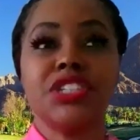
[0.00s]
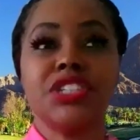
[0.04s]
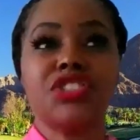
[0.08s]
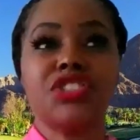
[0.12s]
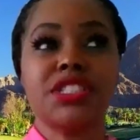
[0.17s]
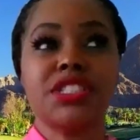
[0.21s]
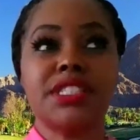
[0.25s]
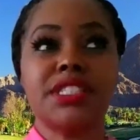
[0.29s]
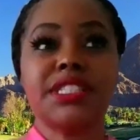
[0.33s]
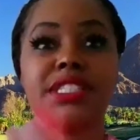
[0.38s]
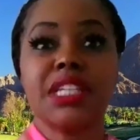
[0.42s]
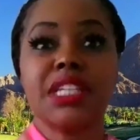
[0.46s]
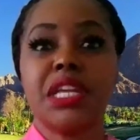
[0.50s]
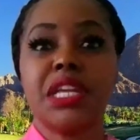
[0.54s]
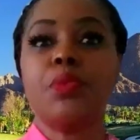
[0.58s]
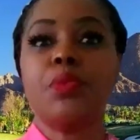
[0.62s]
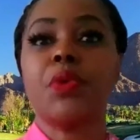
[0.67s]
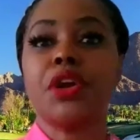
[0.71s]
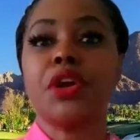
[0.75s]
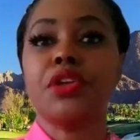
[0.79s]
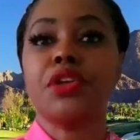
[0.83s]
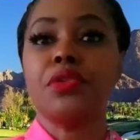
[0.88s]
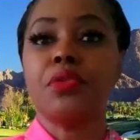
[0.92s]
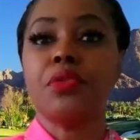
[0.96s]
They just see
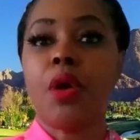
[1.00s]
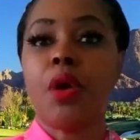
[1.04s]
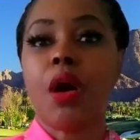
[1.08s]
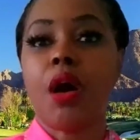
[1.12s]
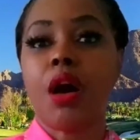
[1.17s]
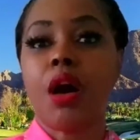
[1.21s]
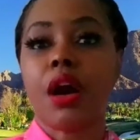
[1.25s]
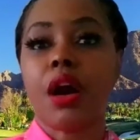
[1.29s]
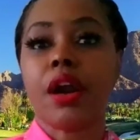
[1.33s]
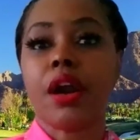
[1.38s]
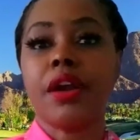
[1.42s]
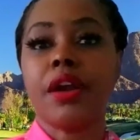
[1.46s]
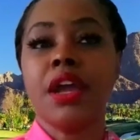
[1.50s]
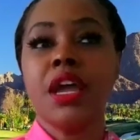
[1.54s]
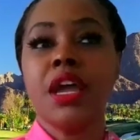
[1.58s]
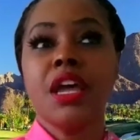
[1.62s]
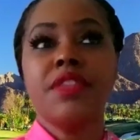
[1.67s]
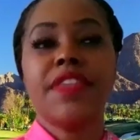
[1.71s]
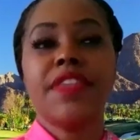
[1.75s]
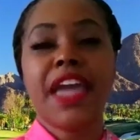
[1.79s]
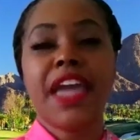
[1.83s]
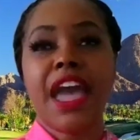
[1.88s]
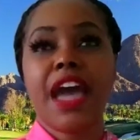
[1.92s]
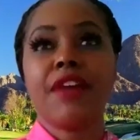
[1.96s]
where you are.
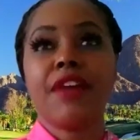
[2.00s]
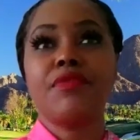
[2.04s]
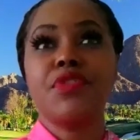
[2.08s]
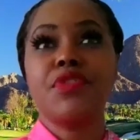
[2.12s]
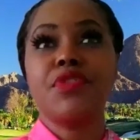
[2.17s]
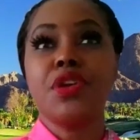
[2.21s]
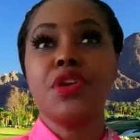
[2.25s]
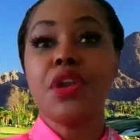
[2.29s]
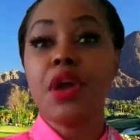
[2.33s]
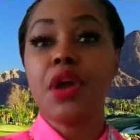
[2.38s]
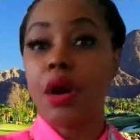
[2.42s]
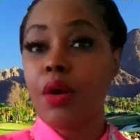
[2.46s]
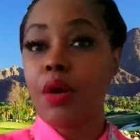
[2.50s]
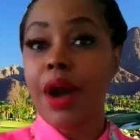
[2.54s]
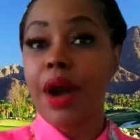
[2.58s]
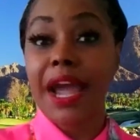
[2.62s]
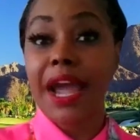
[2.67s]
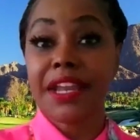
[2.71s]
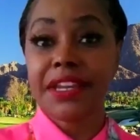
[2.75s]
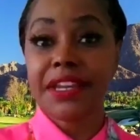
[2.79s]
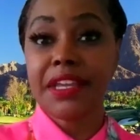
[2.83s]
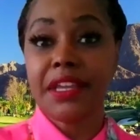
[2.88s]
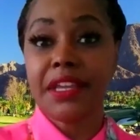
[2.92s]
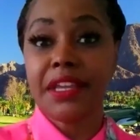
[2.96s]
They have no
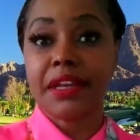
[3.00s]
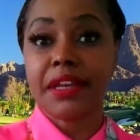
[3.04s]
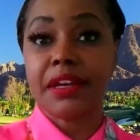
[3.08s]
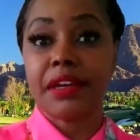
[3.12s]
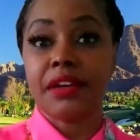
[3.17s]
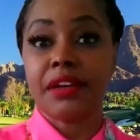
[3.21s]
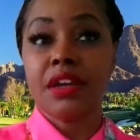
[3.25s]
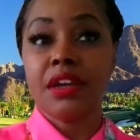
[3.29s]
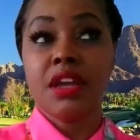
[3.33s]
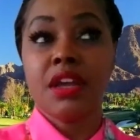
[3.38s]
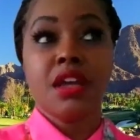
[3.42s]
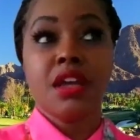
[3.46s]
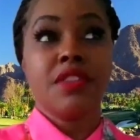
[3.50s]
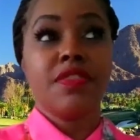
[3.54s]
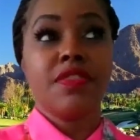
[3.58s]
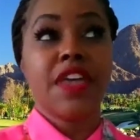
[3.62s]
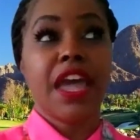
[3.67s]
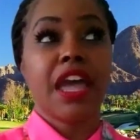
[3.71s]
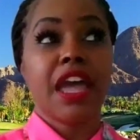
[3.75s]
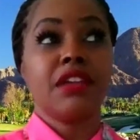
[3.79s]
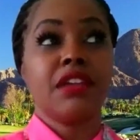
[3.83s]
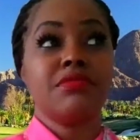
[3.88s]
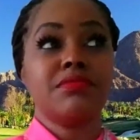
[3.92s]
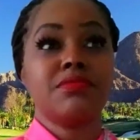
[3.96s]
idea
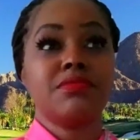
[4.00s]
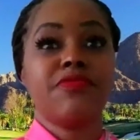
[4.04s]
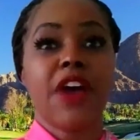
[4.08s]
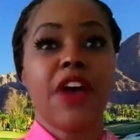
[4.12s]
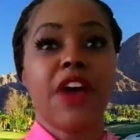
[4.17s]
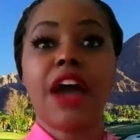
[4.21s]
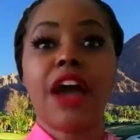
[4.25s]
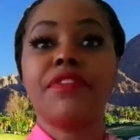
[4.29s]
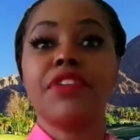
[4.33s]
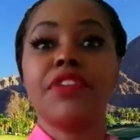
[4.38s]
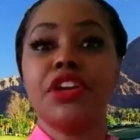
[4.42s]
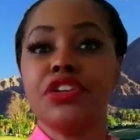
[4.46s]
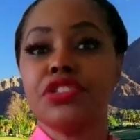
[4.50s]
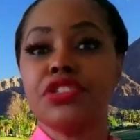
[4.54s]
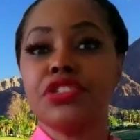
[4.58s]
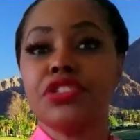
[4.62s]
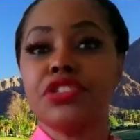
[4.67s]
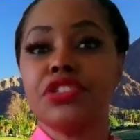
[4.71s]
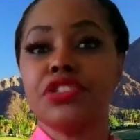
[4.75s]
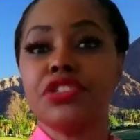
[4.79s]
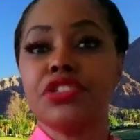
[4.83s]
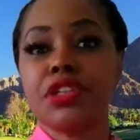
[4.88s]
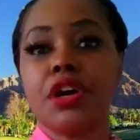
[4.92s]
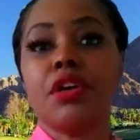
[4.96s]
that five years
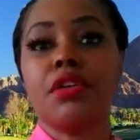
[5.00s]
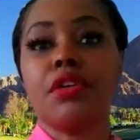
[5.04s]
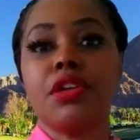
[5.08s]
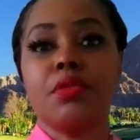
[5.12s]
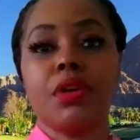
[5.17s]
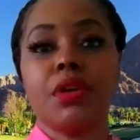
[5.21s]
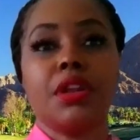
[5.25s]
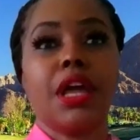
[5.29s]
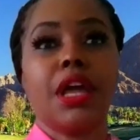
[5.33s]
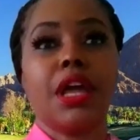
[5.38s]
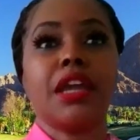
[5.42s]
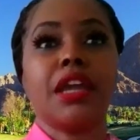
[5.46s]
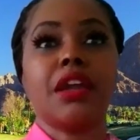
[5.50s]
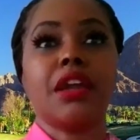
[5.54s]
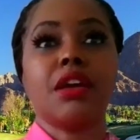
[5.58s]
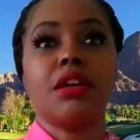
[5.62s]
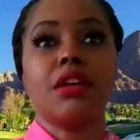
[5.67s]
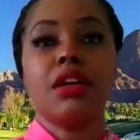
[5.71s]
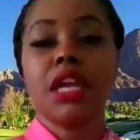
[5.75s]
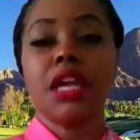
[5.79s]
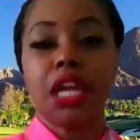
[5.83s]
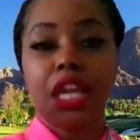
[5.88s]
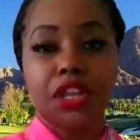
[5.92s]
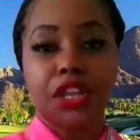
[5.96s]
ago you were like
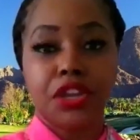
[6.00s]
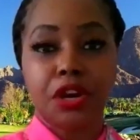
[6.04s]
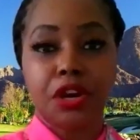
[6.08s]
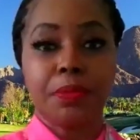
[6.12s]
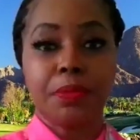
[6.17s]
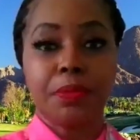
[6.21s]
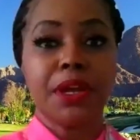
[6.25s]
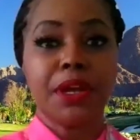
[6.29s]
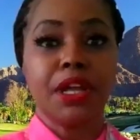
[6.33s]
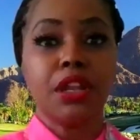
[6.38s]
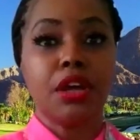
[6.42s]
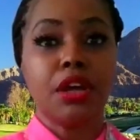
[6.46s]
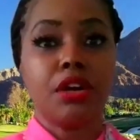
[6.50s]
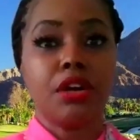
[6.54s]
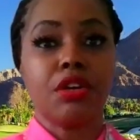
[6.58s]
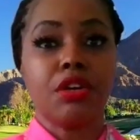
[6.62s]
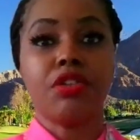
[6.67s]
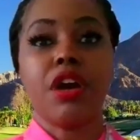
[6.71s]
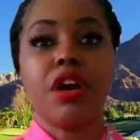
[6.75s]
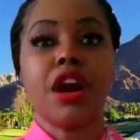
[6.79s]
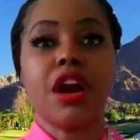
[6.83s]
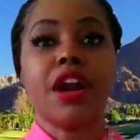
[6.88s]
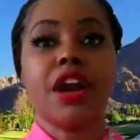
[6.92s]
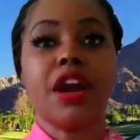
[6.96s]
in your pillow
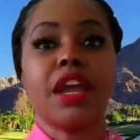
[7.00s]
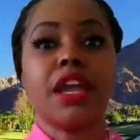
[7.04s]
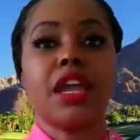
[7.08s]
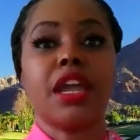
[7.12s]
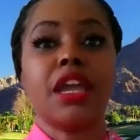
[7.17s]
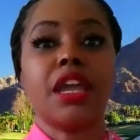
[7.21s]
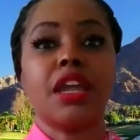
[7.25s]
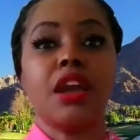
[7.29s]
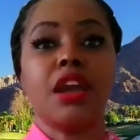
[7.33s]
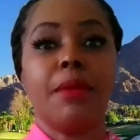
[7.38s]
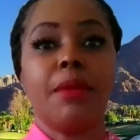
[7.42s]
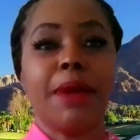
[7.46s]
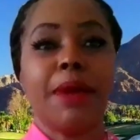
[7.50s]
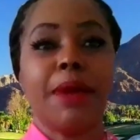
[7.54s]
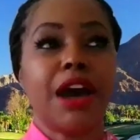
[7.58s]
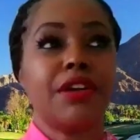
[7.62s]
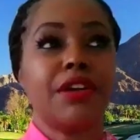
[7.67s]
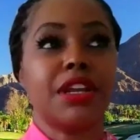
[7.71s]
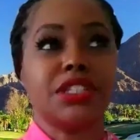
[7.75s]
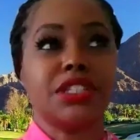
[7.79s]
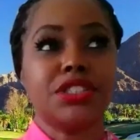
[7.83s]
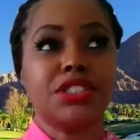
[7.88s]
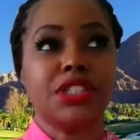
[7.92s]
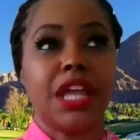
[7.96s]
crying
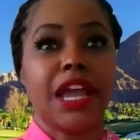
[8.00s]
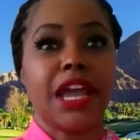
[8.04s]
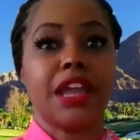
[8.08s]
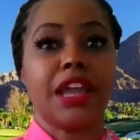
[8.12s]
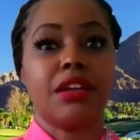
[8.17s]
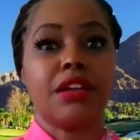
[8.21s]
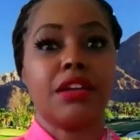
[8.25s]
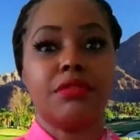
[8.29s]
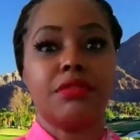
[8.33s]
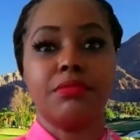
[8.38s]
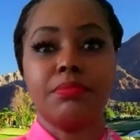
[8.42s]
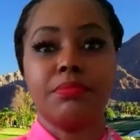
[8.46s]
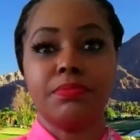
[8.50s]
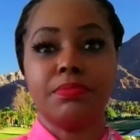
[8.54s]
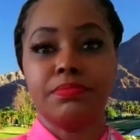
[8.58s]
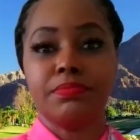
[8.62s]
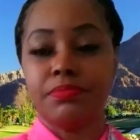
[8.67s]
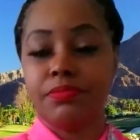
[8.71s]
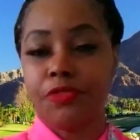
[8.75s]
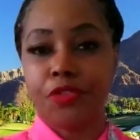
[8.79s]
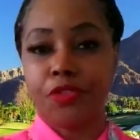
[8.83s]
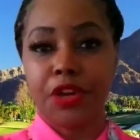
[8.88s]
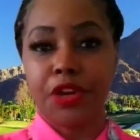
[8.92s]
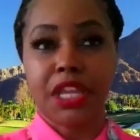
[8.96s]
about to like
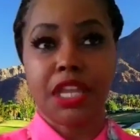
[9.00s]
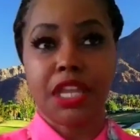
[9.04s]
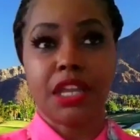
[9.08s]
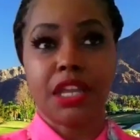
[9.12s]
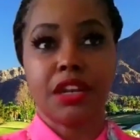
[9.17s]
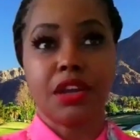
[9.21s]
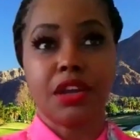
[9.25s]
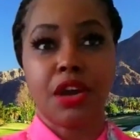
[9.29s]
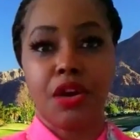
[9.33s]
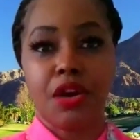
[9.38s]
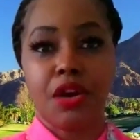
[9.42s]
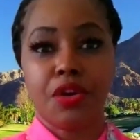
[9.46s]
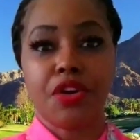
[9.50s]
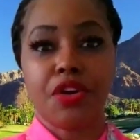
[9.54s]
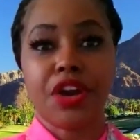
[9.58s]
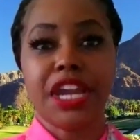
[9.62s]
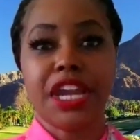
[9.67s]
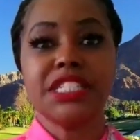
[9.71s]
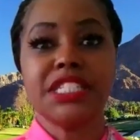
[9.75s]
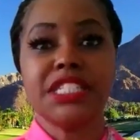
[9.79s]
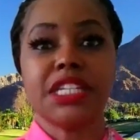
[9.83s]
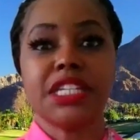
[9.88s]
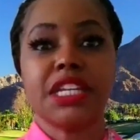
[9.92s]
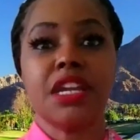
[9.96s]
freaking go
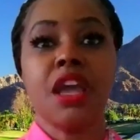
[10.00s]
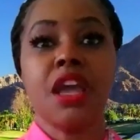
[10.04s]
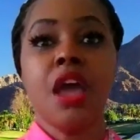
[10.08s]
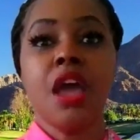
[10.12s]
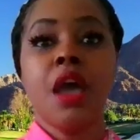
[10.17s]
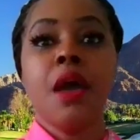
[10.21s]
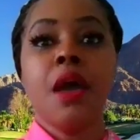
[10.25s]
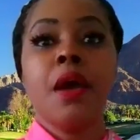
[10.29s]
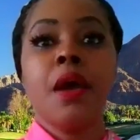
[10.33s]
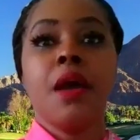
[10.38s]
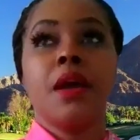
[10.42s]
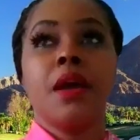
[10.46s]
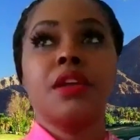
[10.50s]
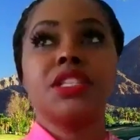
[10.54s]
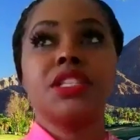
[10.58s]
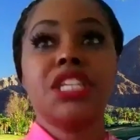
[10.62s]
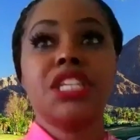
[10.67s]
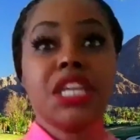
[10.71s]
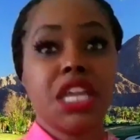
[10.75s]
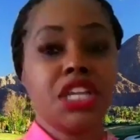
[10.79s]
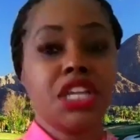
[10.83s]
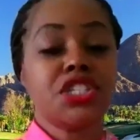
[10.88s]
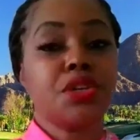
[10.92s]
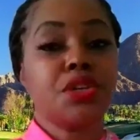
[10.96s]
crazy
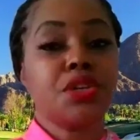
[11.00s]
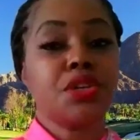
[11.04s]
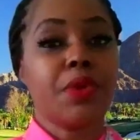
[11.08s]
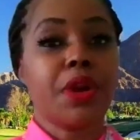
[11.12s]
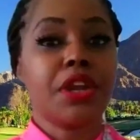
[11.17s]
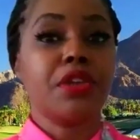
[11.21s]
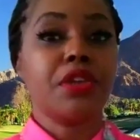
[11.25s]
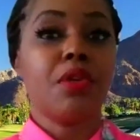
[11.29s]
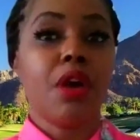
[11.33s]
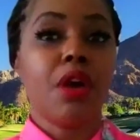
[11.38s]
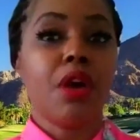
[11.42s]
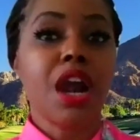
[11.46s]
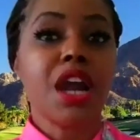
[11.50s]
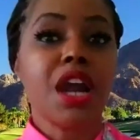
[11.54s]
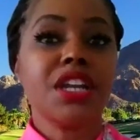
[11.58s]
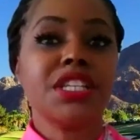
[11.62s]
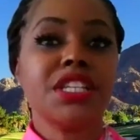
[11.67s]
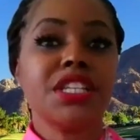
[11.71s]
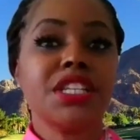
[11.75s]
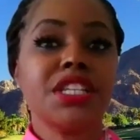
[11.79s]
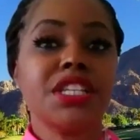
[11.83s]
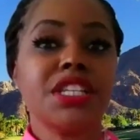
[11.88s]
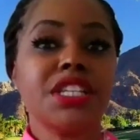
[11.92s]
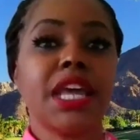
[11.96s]
to get to where you are
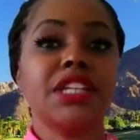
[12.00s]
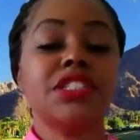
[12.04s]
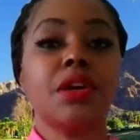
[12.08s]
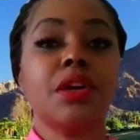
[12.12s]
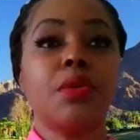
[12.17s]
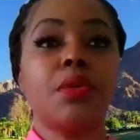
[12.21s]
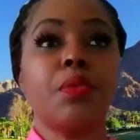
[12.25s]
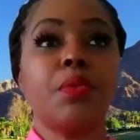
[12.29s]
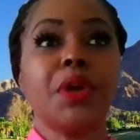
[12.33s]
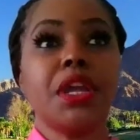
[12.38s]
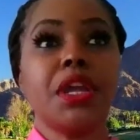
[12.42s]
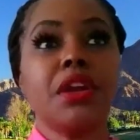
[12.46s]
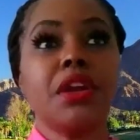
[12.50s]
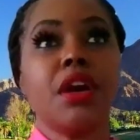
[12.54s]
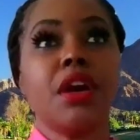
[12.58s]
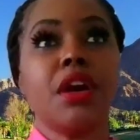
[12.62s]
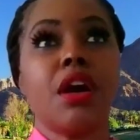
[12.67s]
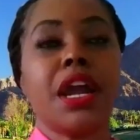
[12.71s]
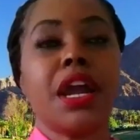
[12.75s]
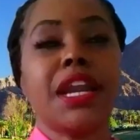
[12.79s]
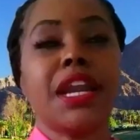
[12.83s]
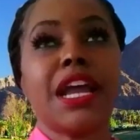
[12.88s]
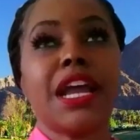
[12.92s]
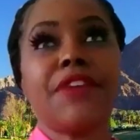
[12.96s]
today. So
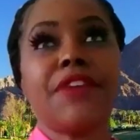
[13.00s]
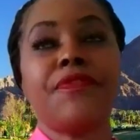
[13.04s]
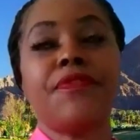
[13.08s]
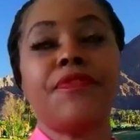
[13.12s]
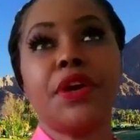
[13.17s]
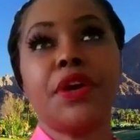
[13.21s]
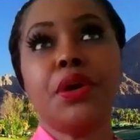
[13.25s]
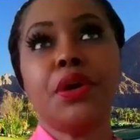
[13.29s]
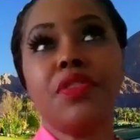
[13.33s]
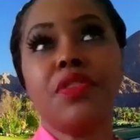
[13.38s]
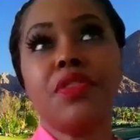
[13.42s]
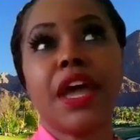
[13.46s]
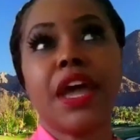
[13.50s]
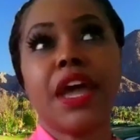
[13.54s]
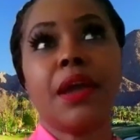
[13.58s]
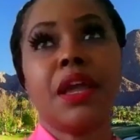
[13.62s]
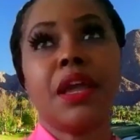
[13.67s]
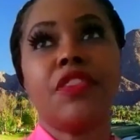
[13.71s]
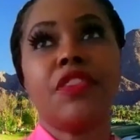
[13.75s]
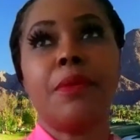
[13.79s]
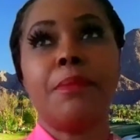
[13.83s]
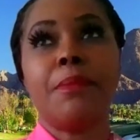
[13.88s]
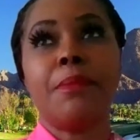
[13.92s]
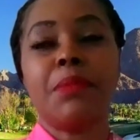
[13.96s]
we are, and I feel
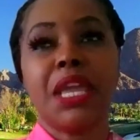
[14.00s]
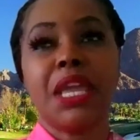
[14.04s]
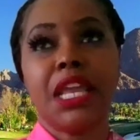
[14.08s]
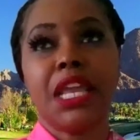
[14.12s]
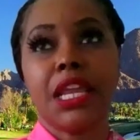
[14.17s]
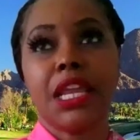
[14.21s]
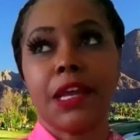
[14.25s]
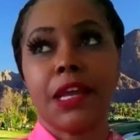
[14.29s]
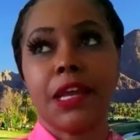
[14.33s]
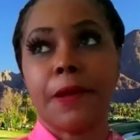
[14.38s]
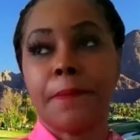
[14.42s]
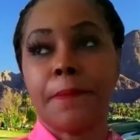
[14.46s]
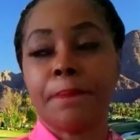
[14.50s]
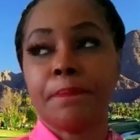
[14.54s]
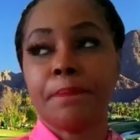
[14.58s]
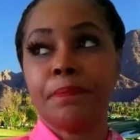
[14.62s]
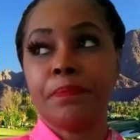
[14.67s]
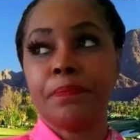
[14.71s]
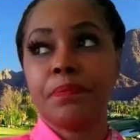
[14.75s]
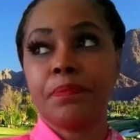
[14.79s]
that in the media,